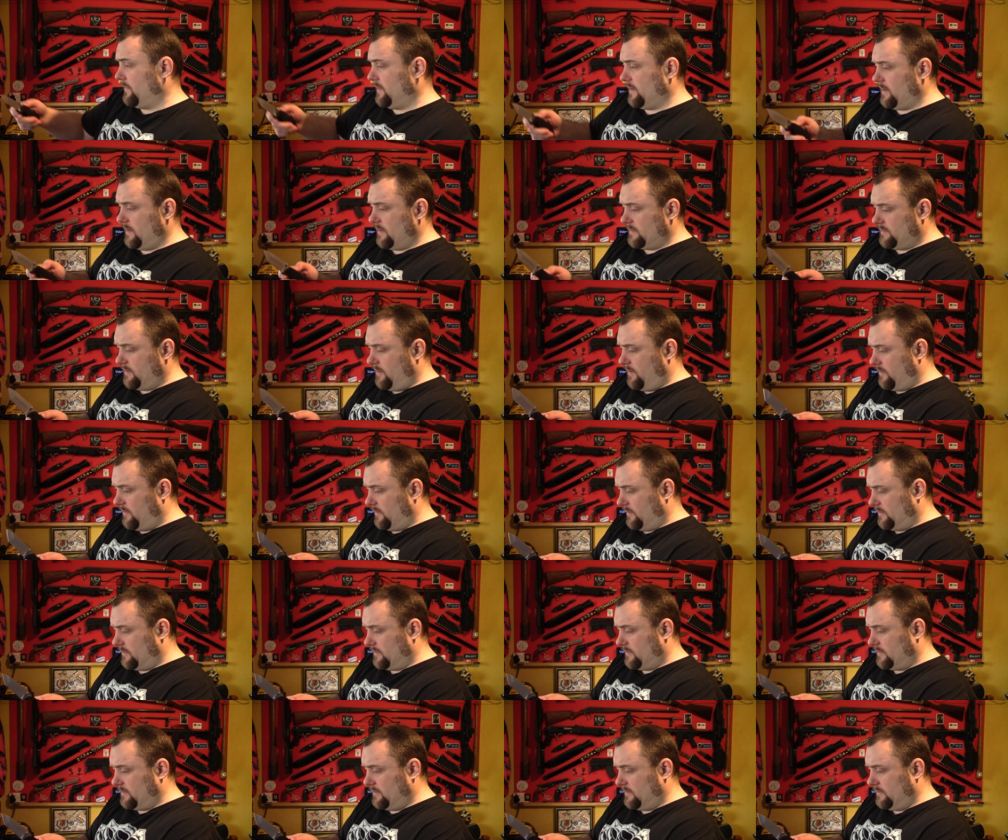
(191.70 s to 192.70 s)
That's
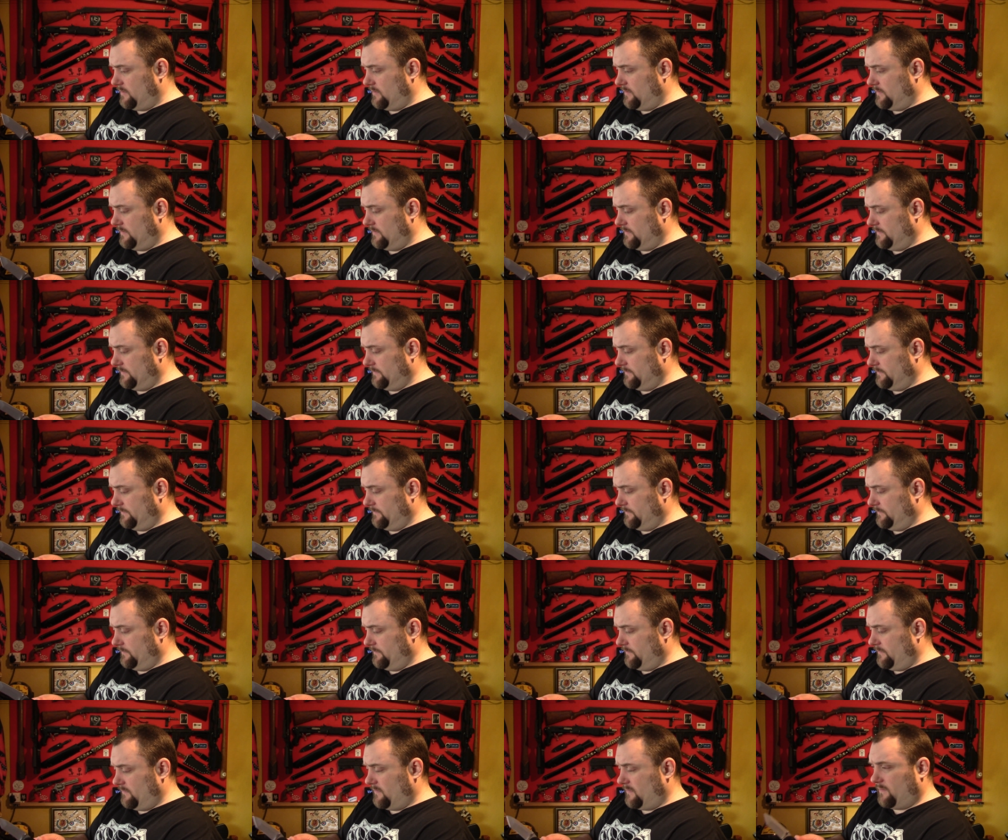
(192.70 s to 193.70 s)
nice.
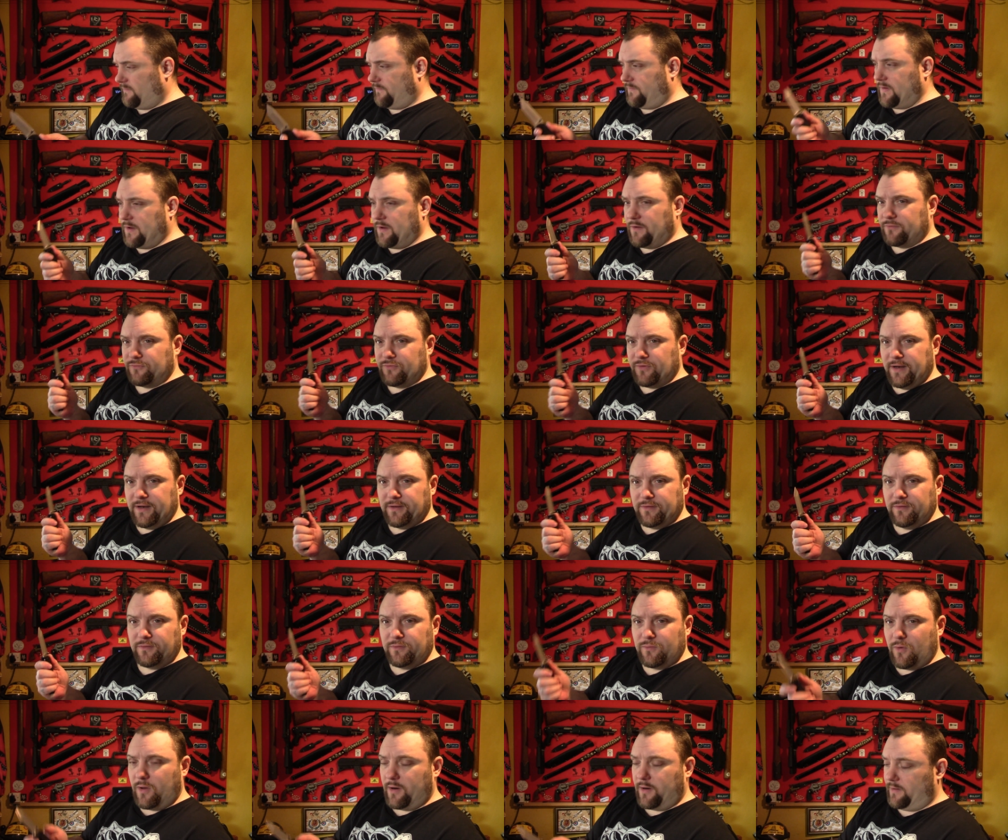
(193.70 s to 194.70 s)
Feels really
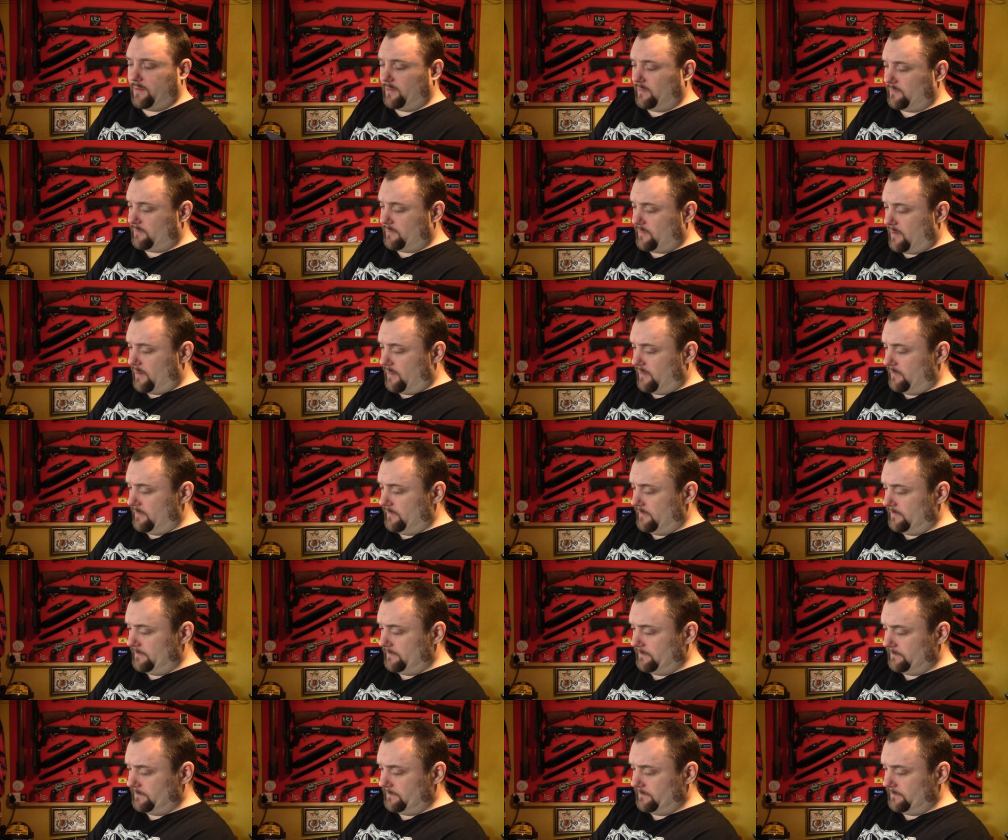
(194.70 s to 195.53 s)
good quality as well.